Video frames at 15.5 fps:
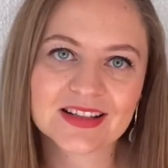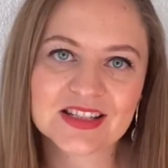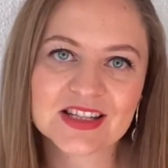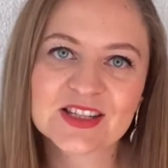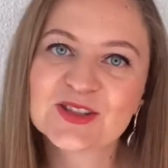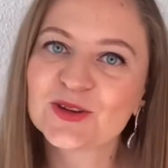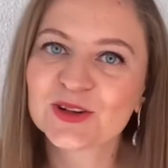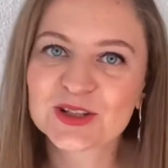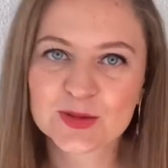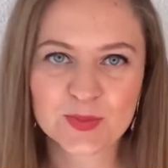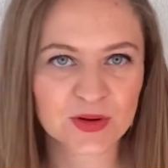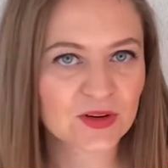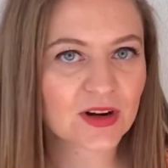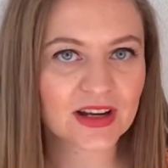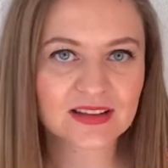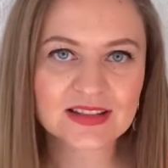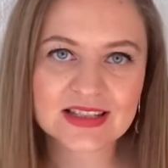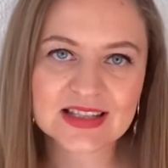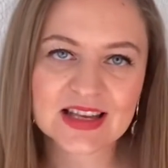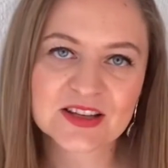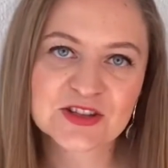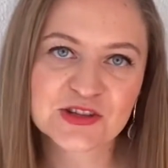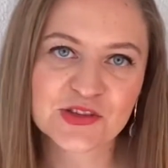Did you experience
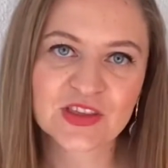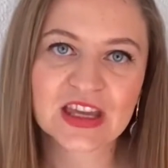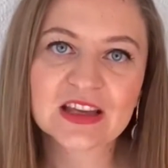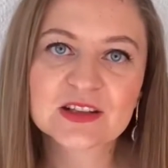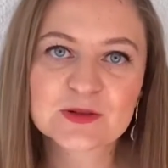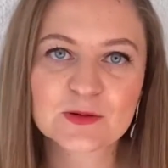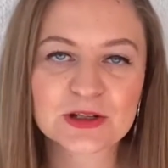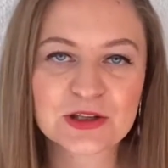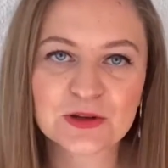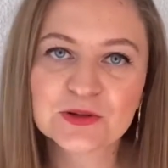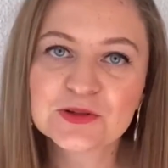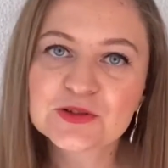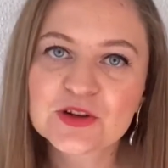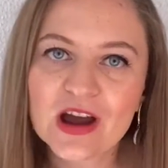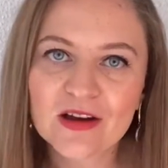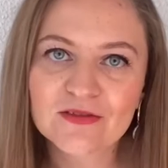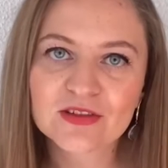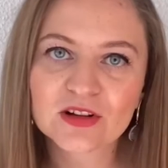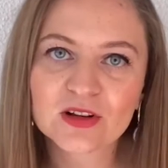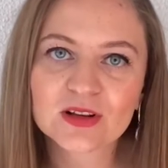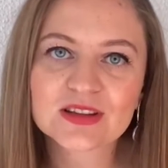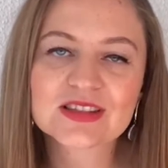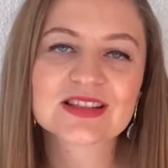such things when you
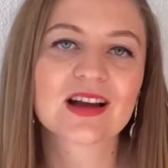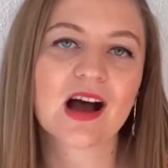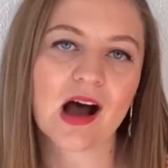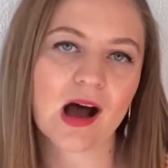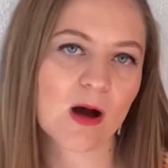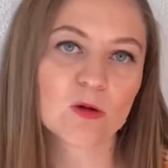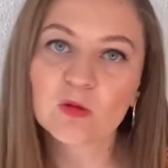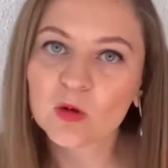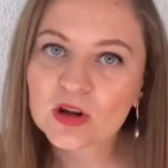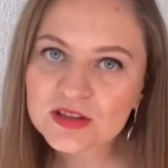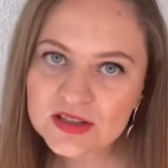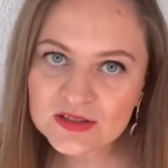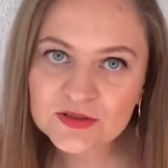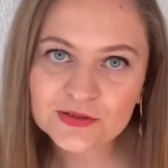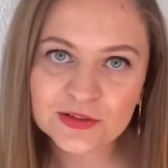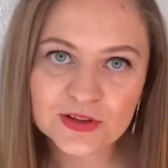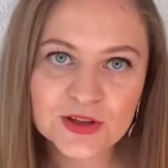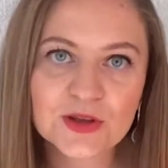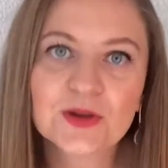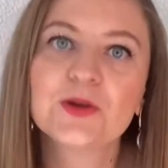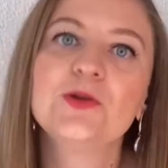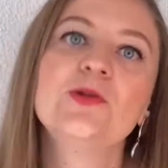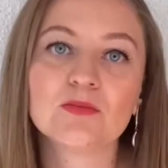traveled? How was it for
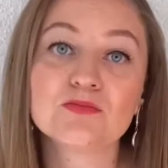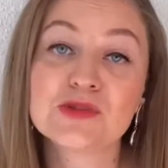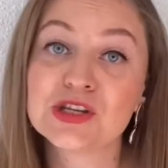you?